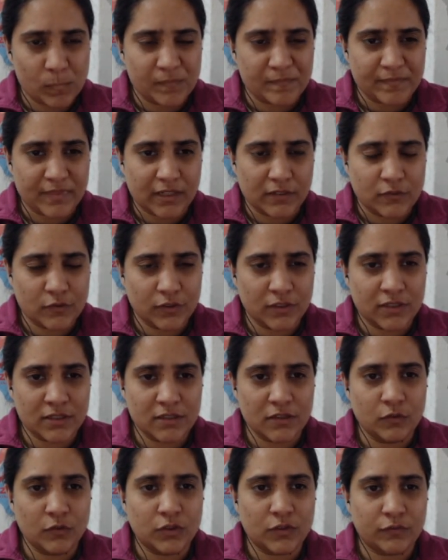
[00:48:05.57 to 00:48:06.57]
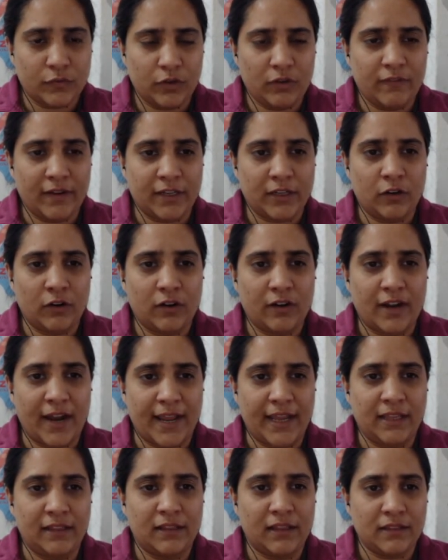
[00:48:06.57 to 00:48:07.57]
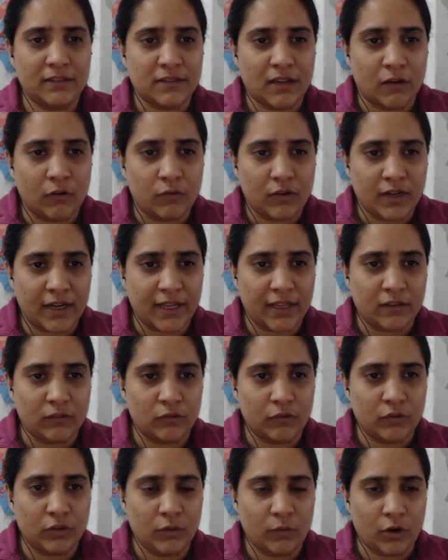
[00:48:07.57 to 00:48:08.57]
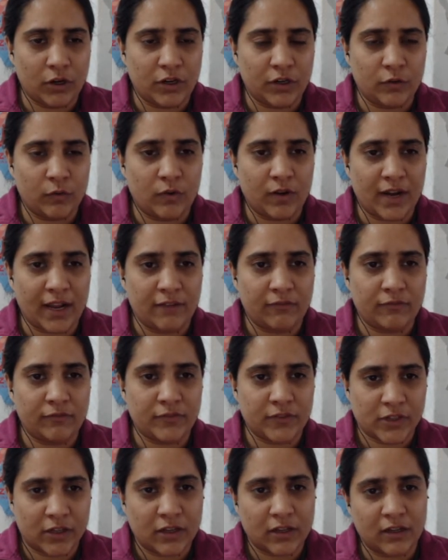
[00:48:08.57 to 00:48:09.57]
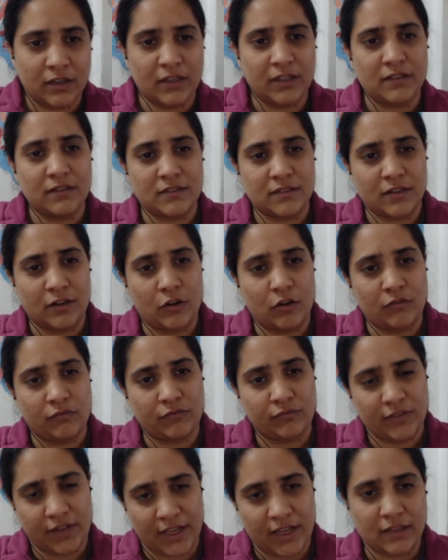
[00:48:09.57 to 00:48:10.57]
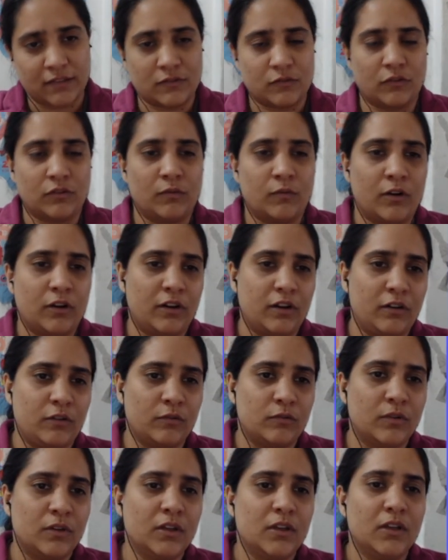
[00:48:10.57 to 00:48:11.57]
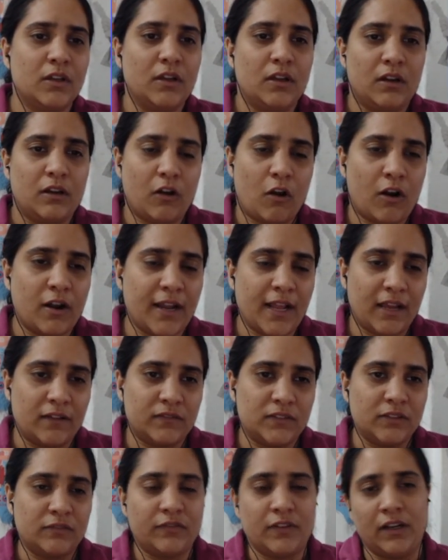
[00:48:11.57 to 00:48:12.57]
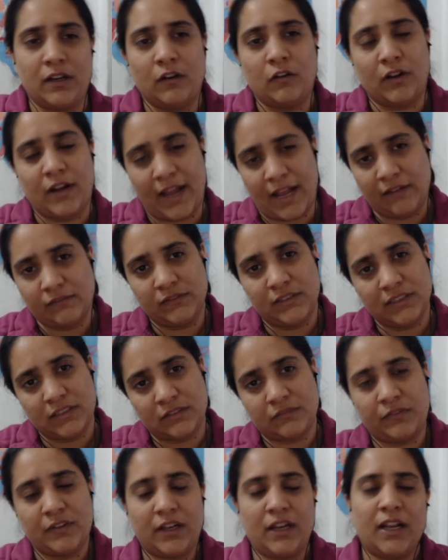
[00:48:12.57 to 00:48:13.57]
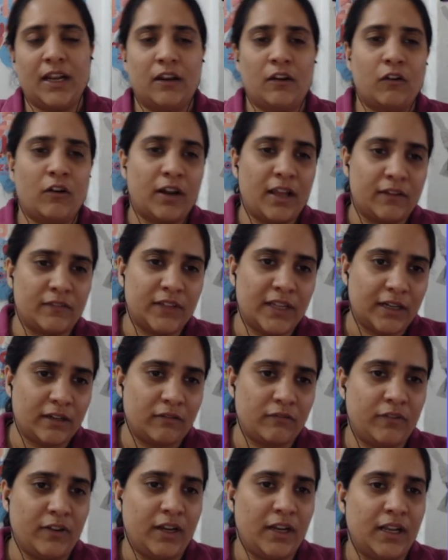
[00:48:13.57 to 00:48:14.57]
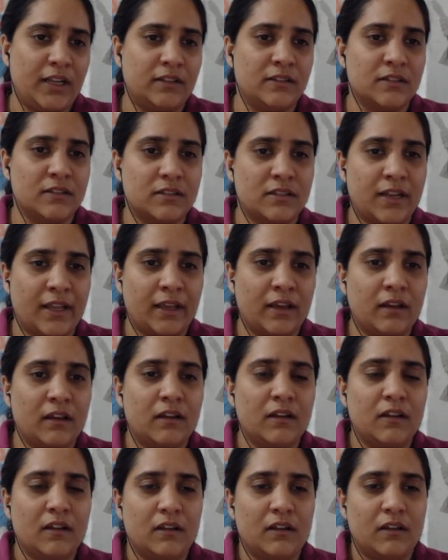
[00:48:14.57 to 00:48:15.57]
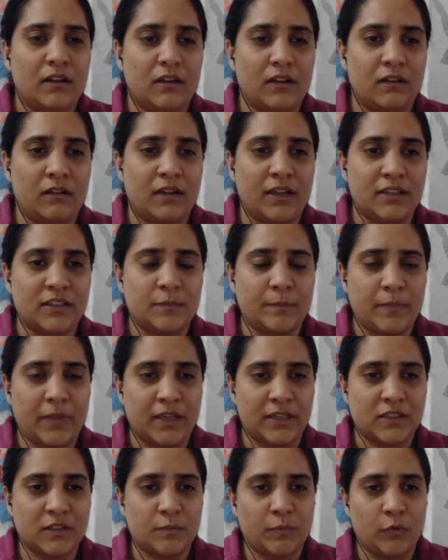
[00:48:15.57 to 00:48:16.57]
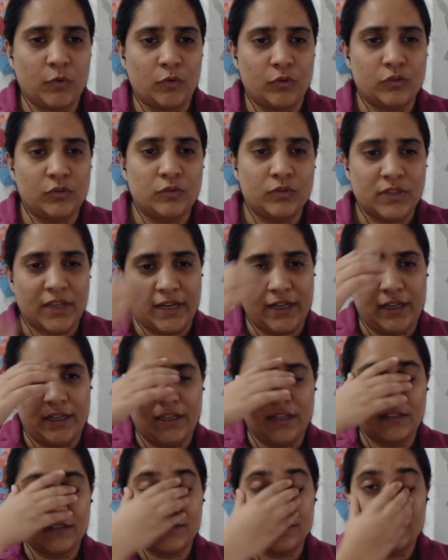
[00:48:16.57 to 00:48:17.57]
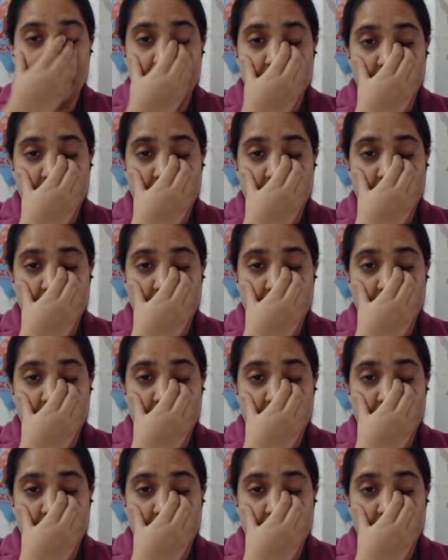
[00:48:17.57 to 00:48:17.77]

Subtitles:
So this is useful when you're trying things out, like you wanted to try circle instead of text, or you wanted to not have the fill or have this fill and not have that fill, and just like explore those ideas a bit.